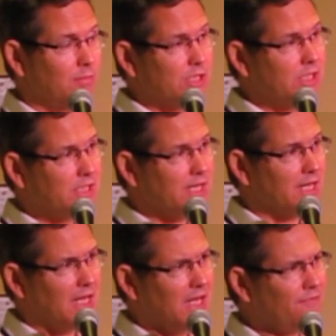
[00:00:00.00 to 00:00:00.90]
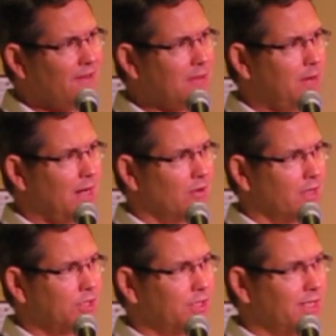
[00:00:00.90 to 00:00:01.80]
But she said, if I
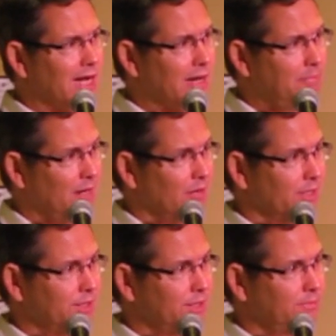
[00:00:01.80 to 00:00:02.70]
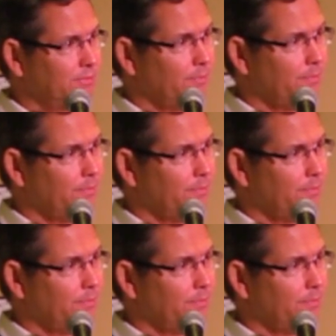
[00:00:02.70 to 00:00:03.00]
perish, I perish.